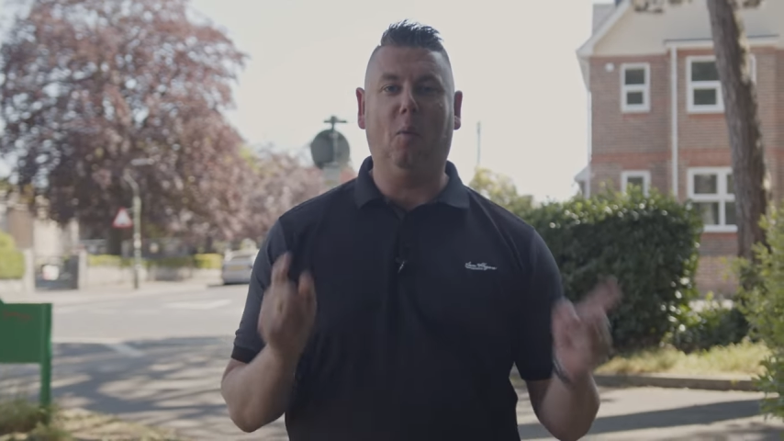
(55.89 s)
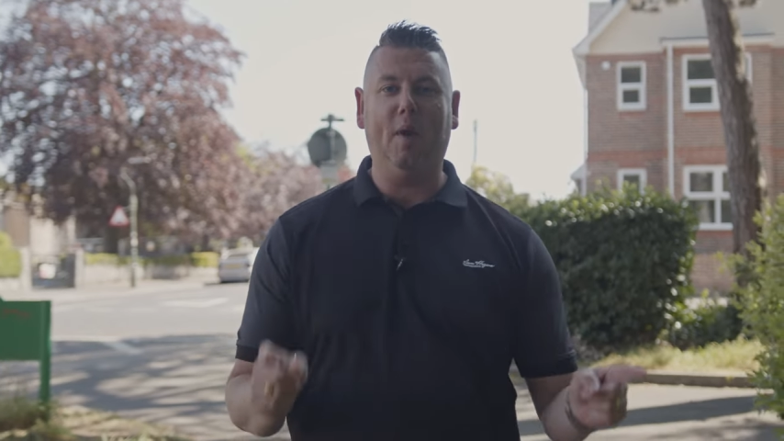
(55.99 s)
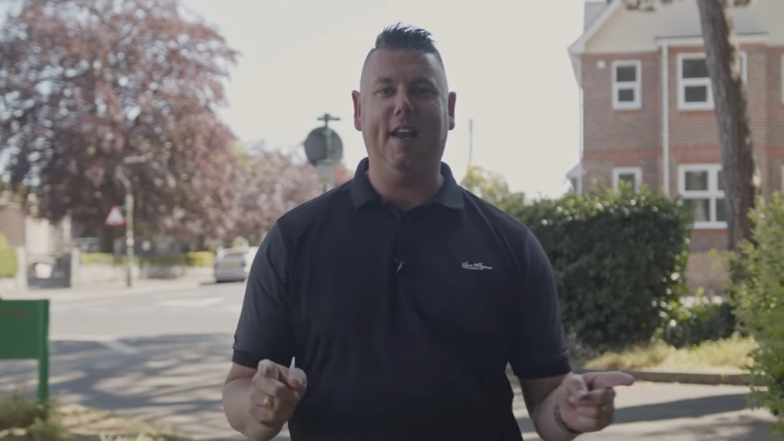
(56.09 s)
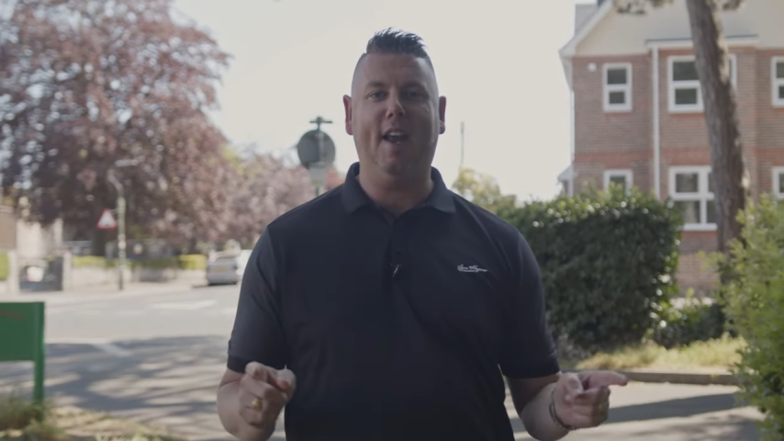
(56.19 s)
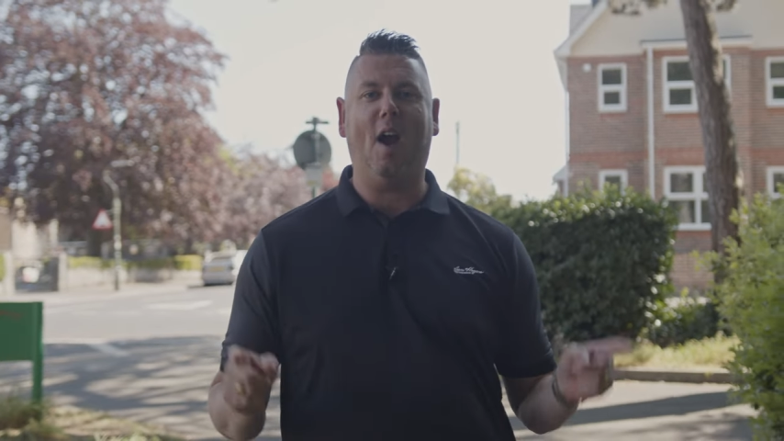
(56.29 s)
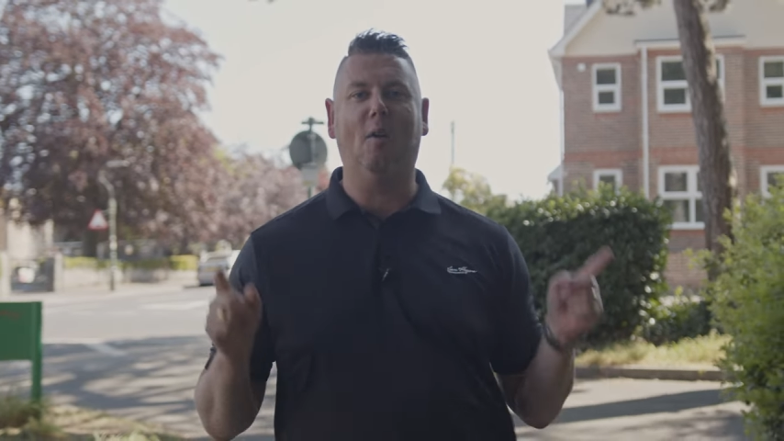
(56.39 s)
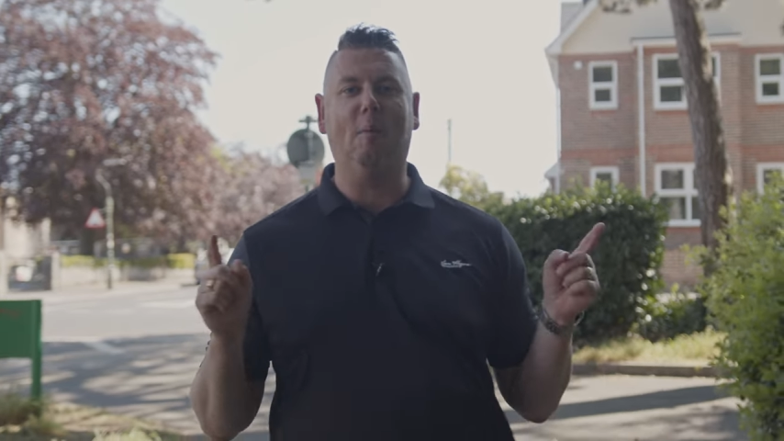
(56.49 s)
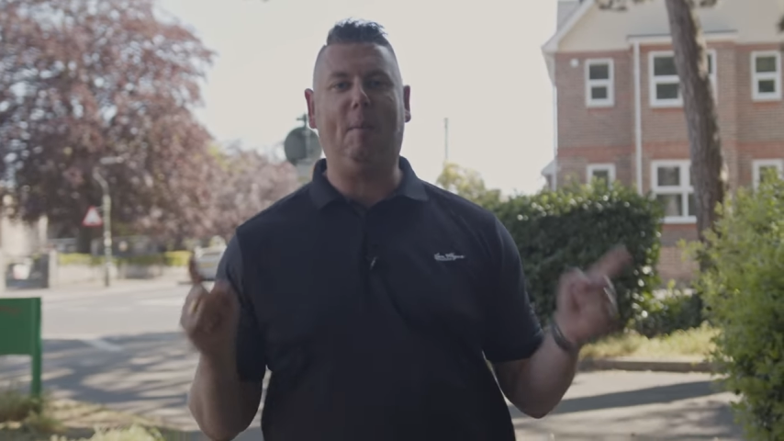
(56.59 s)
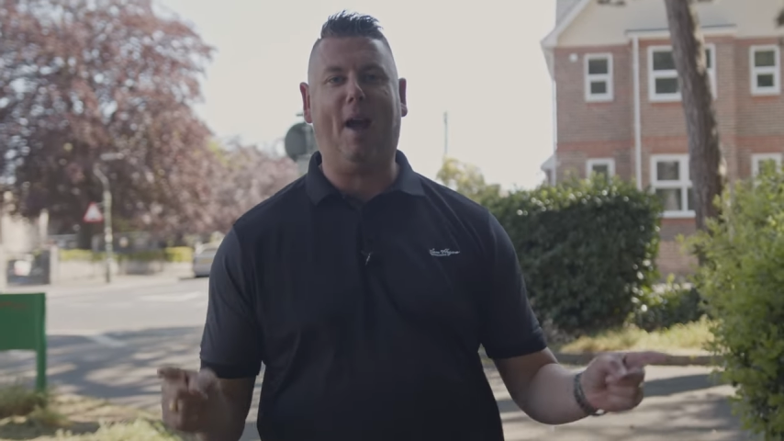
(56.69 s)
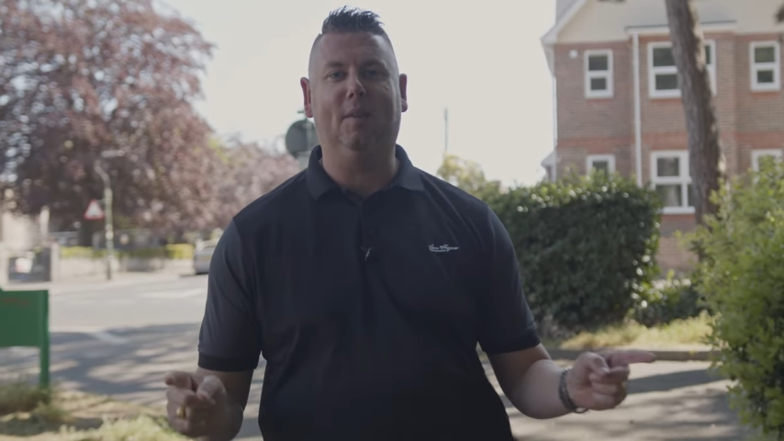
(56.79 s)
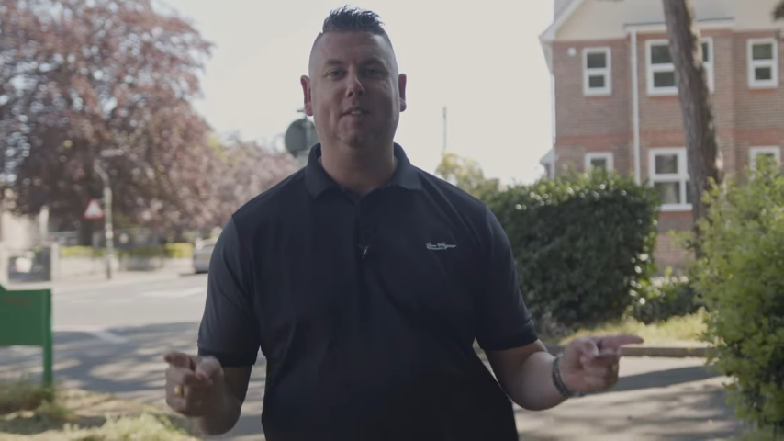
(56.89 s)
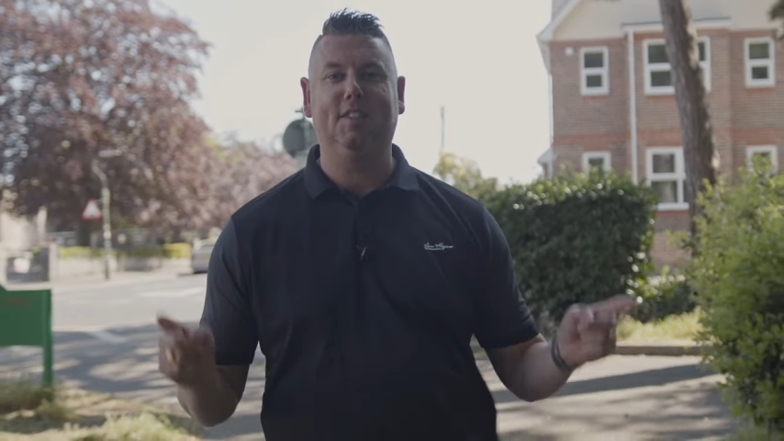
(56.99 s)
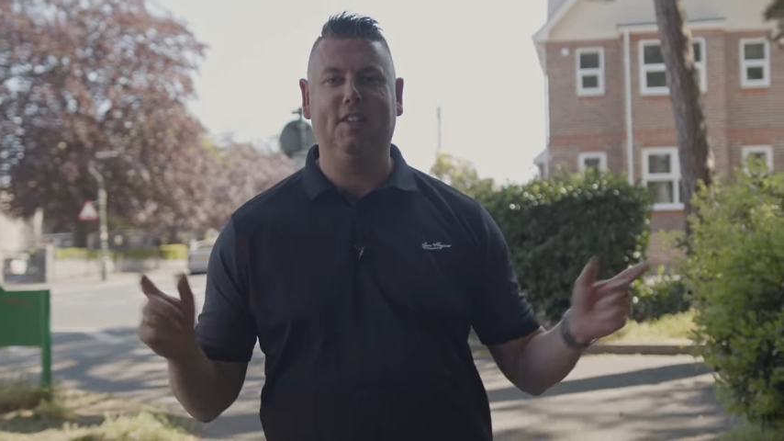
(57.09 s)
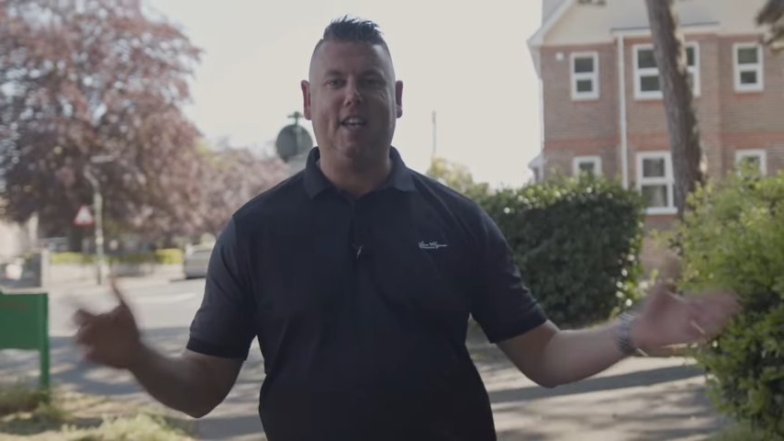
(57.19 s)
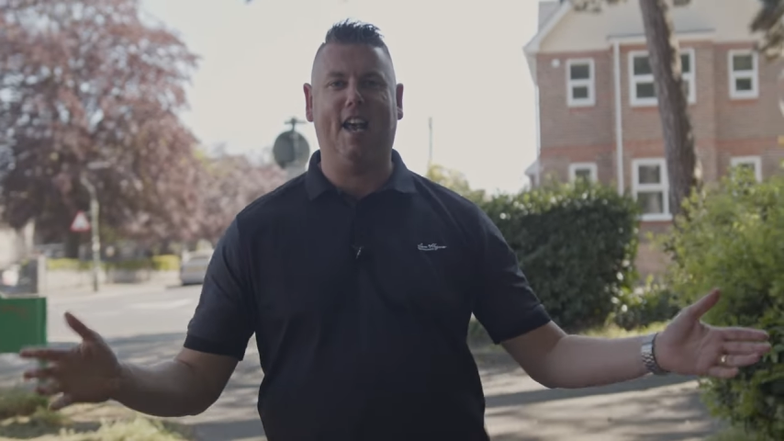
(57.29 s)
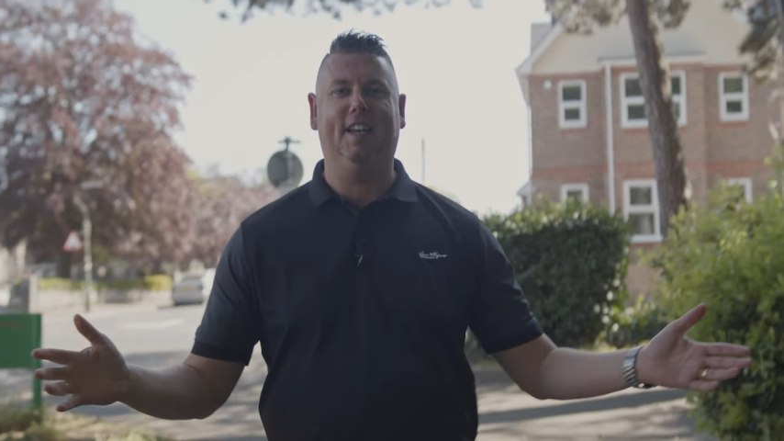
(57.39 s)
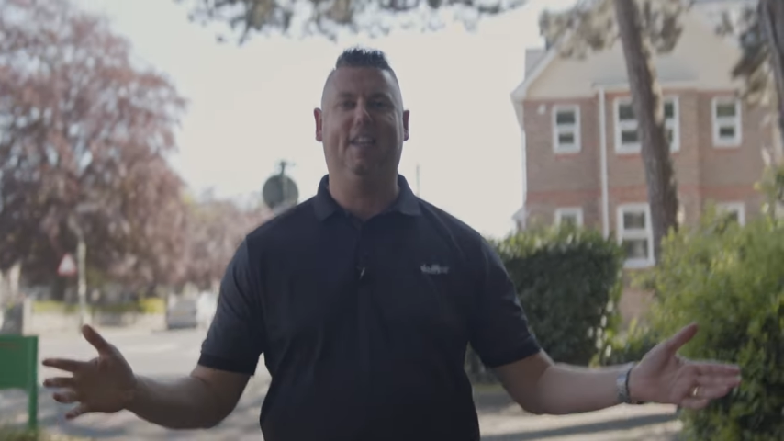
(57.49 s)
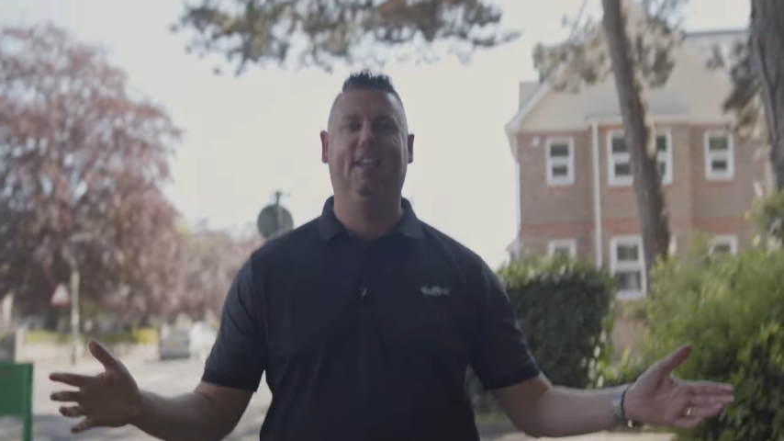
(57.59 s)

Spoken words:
we are about to take.